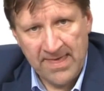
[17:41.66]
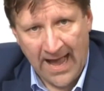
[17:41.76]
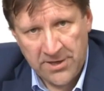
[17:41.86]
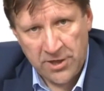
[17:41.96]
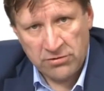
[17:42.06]
the
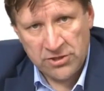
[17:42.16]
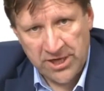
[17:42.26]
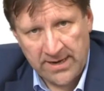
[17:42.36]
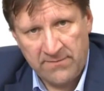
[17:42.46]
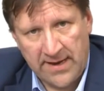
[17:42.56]
unknown
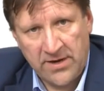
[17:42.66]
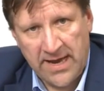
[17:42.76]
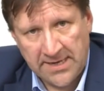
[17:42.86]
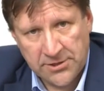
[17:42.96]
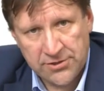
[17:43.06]
channel
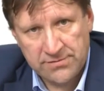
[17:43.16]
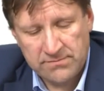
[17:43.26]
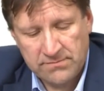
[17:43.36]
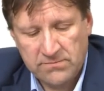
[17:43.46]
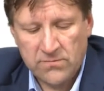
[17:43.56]
vector h.
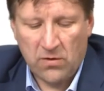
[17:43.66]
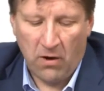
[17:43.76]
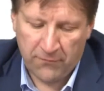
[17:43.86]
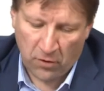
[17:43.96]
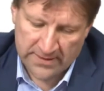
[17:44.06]

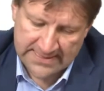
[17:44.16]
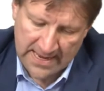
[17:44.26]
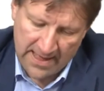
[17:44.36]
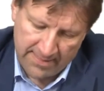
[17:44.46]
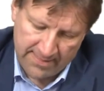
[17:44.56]
Of course,
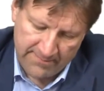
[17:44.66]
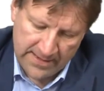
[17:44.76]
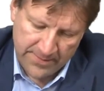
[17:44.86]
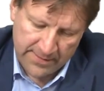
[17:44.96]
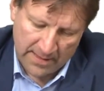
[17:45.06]
there
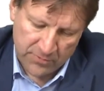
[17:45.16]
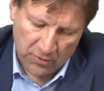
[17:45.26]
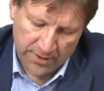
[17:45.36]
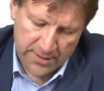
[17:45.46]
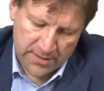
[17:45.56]
will be some
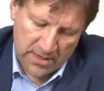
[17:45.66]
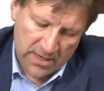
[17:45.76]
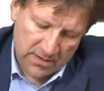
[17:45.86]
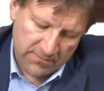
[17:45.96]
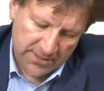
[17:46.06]
noise
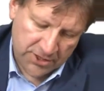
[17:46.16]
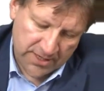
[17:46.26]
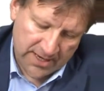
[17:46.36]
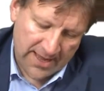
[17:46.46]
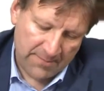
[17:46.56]

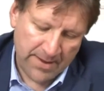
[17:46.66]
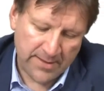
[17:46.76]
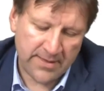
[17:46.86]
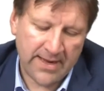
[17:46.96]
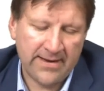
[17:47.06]
which
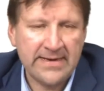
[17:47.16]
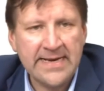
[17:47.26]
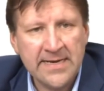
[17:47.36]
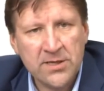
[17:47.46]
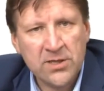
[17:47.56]
basically
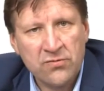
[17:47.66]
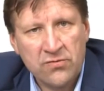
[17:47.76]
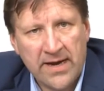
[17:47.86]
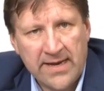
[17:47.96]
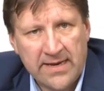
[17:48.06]
leads
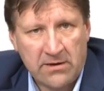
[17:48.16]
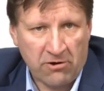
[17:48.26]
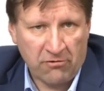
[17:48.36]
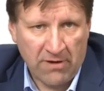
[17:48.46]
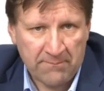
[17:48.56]
to a
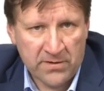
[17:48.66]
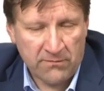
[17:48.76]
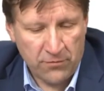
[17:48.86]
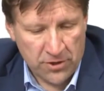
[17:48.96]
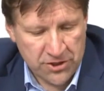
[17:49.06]

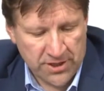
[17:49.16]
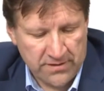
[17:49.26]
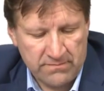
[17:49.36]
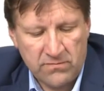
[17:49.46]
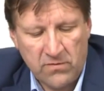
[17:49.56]
corrupted
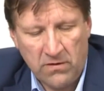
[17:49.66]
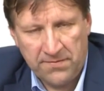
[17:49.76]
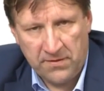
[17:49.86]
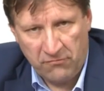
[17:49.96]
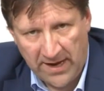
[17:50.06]
version
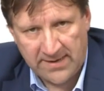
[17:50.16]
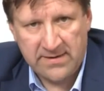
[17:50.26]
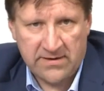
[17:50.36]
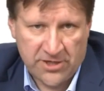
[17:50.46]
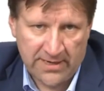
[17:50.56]
of the
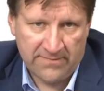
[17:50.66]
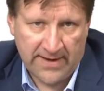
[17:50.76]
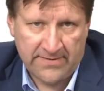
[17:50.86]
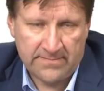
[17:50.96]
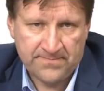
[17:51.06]
right channel
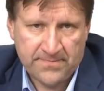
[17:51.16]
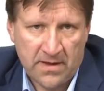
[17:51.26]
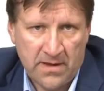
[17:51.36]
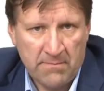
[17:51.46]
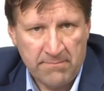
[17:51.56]
vector.
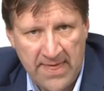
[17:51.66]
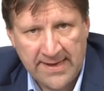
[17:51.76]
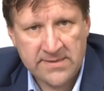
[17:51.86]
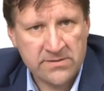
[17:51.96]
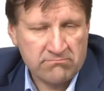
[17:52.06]
But
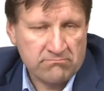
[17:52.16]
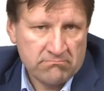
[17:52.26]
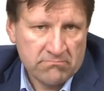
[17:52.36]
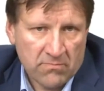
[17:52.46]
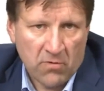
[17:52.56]
that's
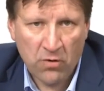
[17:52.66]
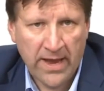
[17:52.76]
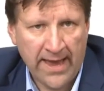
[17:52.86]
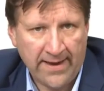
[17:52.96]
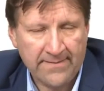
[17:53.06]

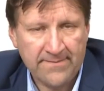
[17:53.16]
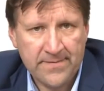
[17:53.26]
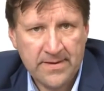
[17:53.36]
okay.